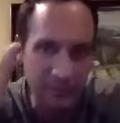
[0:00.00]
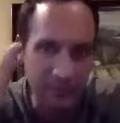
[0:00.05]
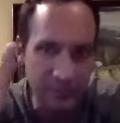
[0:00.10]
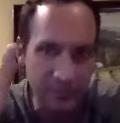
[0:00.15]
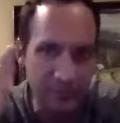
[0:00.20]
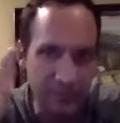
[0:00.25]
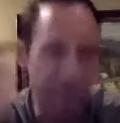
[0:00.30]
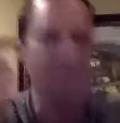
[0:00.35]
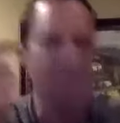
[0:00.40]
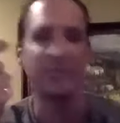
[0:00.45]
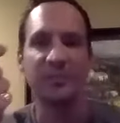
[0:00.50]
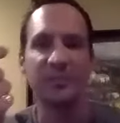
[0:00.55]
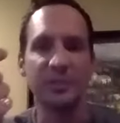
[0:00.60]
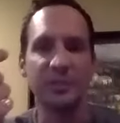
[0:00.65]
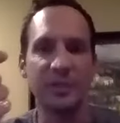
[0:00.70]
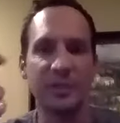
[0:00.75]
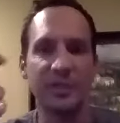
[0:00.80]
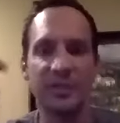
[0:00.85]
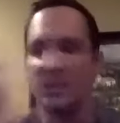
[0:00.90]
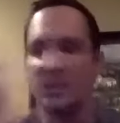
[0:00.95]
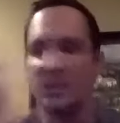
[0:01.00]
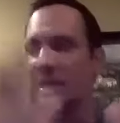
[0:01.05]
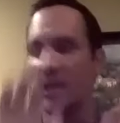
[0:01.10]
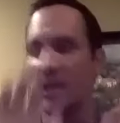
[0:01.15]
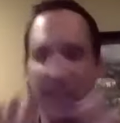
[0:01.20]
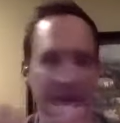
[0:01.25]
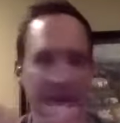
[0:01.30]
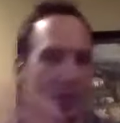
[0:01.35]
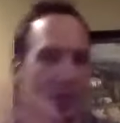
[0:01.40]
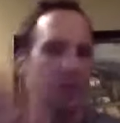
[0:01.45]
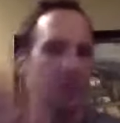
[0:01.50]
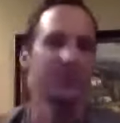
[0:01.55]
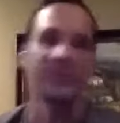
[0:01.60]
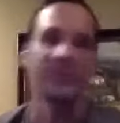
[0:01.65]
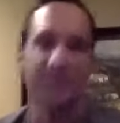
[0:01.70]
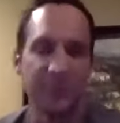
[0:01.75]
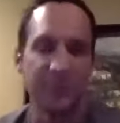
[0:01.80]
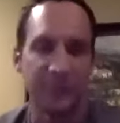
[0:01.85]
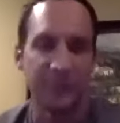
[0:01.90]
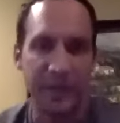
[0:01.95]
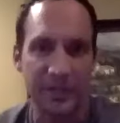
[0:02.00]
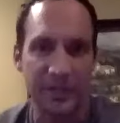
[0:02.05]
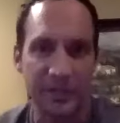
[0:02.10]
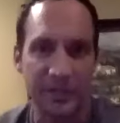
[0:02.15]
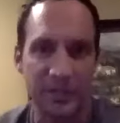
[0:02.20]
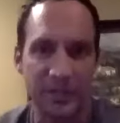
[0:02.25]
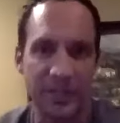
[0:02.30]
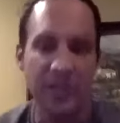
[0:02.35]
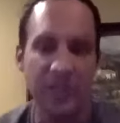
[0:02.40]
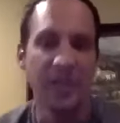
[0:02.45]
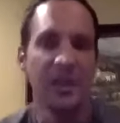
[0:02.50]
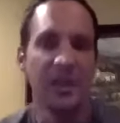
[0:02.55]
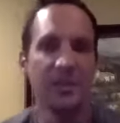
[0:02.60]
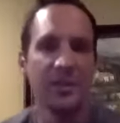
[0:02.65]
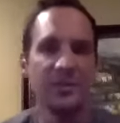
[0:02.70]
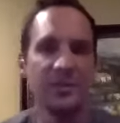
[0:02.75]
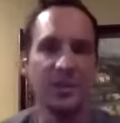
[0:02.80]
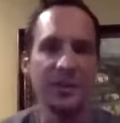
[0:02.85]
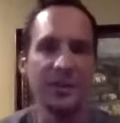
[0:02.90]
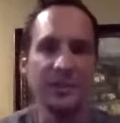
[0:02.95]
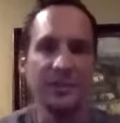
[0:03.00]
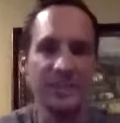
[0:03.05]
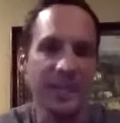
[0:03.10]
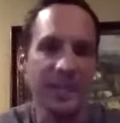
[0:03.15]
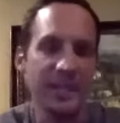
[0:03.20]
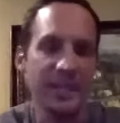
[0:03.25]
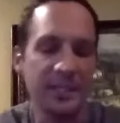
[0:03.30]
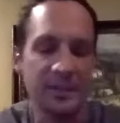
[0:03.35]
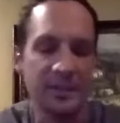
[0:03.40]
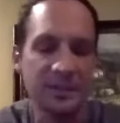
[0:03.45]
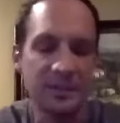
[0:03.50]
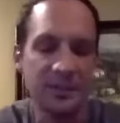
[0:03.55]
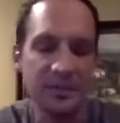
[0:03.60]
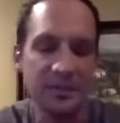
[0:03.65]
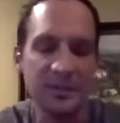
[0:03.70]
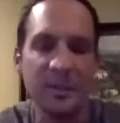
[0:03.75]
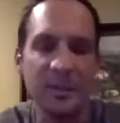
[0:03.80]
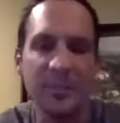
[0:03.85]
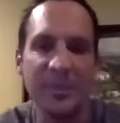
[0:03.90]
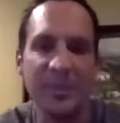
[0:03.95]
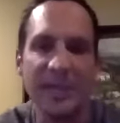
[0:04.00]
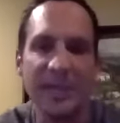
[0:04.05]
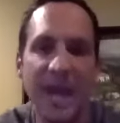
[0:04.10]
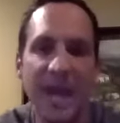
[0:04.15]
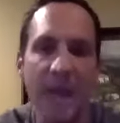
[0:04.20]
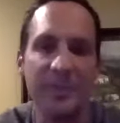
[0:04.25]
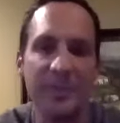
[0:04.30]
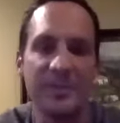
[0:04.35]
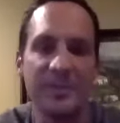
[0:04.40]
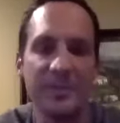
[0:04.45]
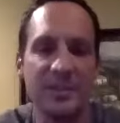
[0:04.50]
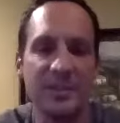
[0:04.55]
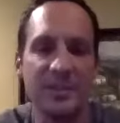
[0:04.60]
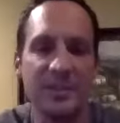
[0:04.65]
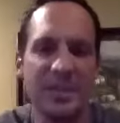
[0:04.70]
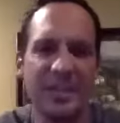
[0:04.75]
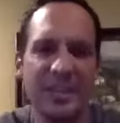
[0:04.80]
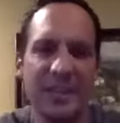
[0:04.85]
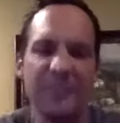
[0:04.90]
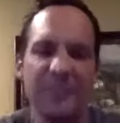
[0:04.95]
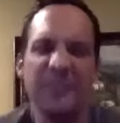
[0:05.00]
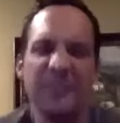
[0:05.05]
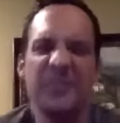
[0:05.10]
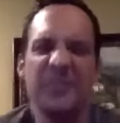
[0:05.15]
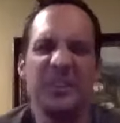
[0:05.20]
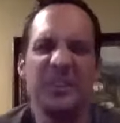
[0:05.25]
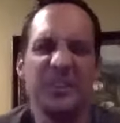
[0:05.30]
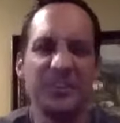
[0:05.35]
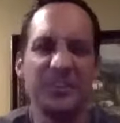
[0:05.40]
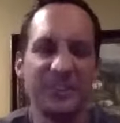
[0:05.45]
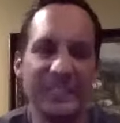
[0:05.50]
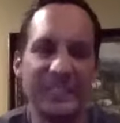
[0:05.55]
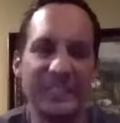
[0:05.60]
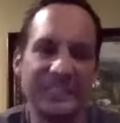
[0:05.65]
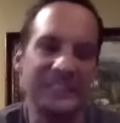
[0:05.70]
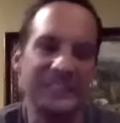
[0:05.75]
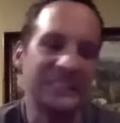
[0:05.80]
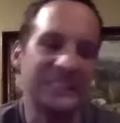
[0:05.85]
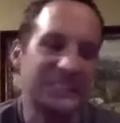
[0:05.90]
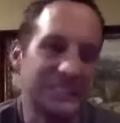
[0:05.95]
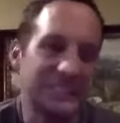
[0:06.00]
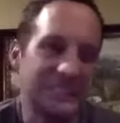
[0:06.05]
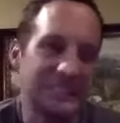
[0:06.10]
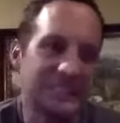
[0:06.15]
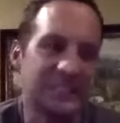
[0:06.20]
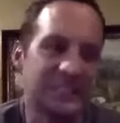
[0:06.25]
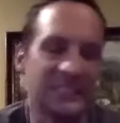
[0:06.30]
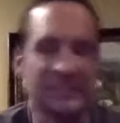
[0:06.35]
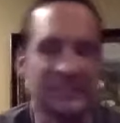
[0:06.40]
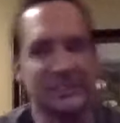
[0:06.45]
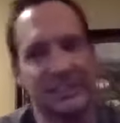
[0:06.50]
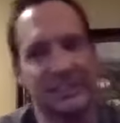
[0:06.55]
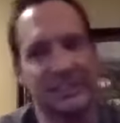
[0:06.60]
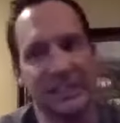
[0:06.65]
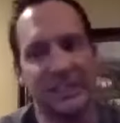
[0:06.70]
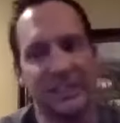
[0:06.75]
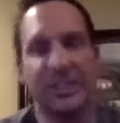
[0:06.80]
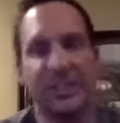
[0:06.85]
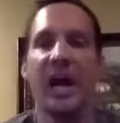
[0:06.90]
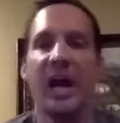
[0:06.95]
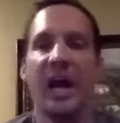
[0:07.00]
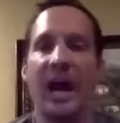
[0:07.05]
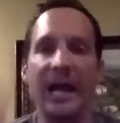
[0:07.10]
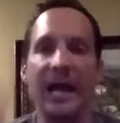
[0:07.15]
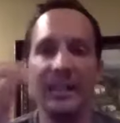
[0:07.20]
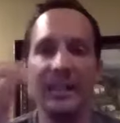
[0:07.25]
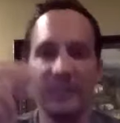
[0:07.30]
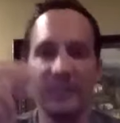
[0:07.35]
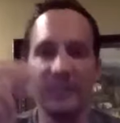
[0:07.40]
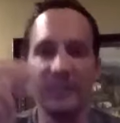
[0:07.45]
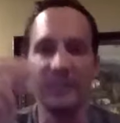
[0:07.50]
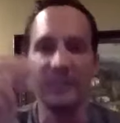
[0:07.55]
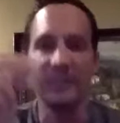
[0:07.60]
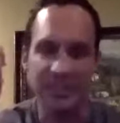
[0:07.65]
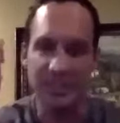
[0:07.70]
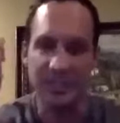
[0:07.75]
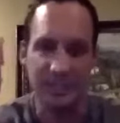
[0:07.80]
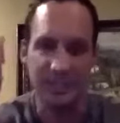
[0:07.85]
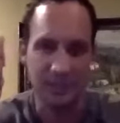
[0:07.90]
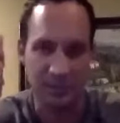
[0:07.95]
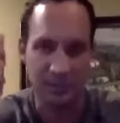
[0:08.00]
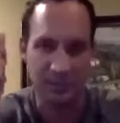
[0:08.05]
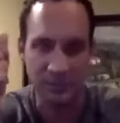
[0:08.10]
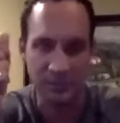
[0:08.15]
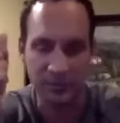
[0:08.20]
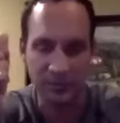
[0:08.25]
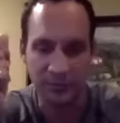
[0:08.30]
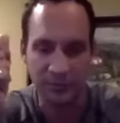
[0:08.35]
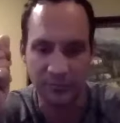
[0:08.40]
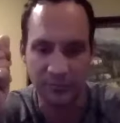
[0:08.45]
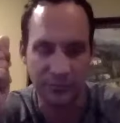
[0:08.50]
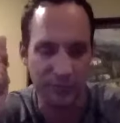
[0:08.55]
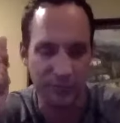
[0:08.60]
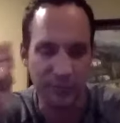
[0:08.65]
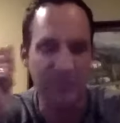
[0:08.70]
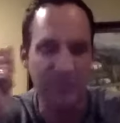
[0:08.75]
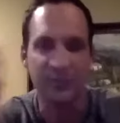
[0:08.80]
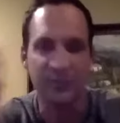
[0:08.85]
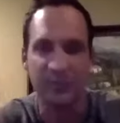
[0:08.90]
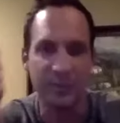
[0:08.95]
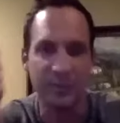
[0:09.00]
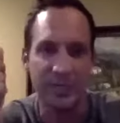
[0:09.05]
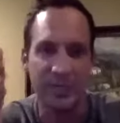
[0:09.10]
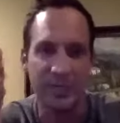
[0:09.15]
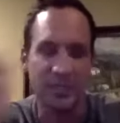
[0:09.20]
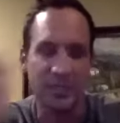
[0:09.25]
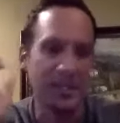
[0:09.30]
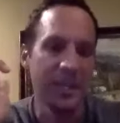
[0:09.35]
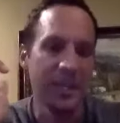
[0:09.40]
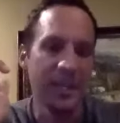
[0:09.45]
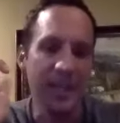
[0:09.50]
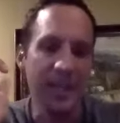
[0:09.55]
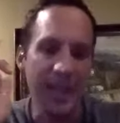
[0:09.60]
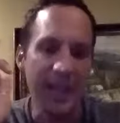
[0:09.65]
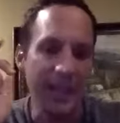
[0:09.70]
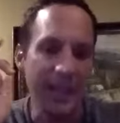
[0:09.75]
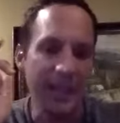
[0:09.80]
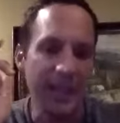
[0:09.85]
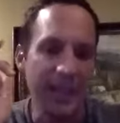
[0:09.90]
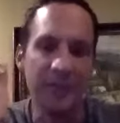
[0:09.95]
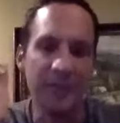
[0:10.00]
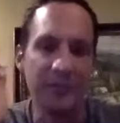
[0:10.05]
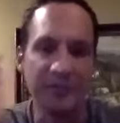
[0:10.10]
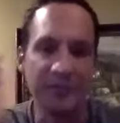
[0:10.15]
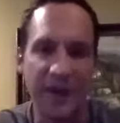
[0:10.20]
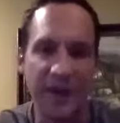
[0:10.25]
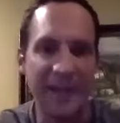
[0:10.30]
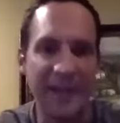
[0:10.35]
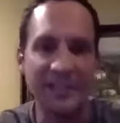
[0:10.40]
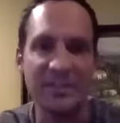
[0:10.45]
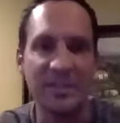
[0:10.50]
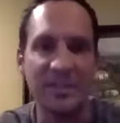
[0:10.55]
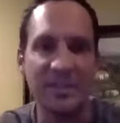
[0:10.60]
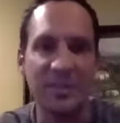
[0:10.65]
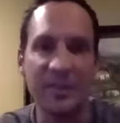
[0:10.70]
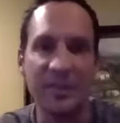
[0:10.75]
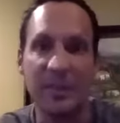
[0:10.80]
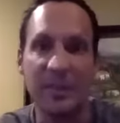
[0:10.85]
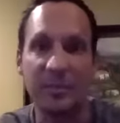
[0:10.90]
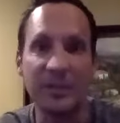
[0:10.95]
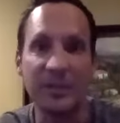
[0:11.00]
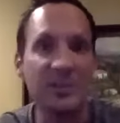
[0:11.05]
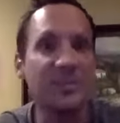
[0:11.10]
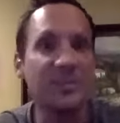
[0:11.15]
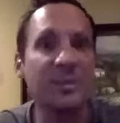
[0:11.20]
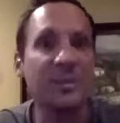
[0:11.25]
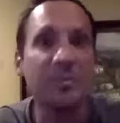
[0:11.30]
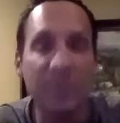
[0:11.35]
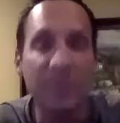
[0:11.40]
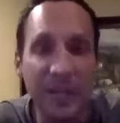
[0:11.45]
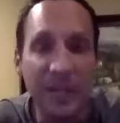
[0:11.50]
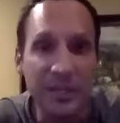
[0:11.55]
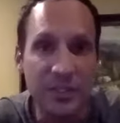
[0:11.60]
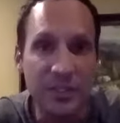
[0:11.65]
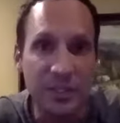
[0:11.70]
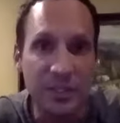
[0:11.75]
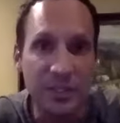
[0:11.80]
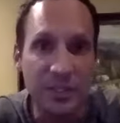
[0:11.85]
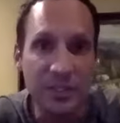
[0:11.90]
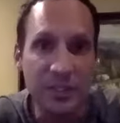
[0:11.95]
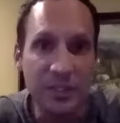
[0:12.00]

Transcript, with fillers: flip a switch and go a different direction so the second something happens to me that feels like oh gosh i literally can flip a switch and find something that brings me pleasure,